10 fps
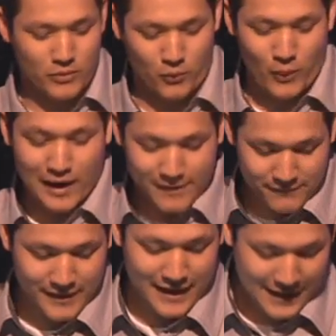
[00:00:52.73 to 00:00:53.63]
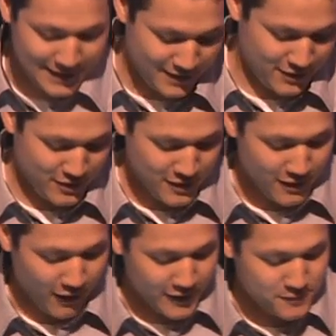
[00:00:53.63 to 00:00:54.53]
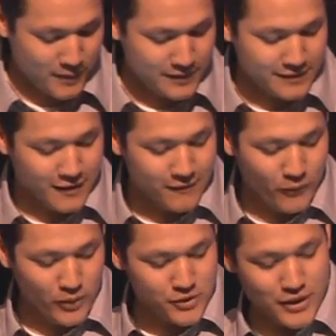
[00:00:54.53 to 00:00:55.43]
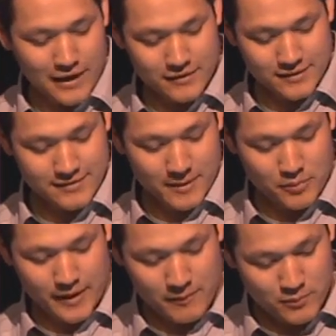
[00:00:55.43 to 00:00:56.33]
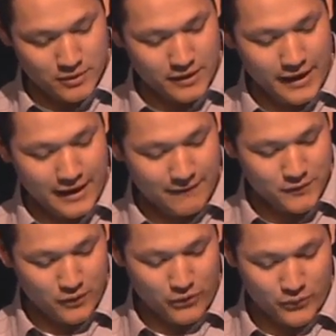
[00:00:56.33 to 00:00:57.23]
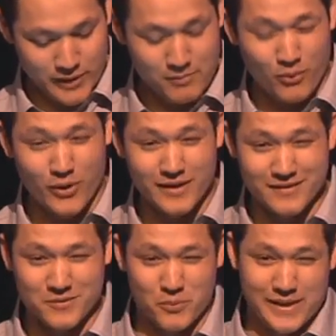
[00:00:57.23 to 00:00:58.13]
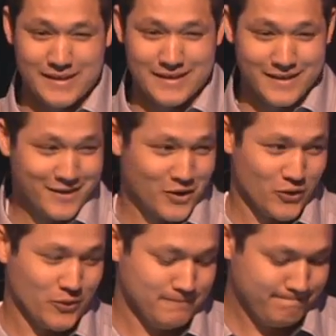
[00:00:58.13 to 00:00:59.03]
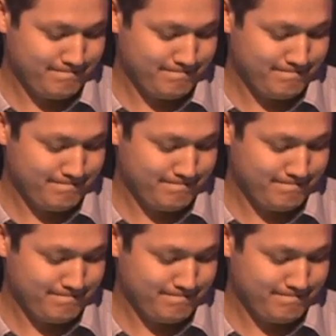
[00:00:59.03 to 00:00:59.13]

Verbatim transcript: the wife and I are expecting our fourth child in September, and after three boys, we did get a girl.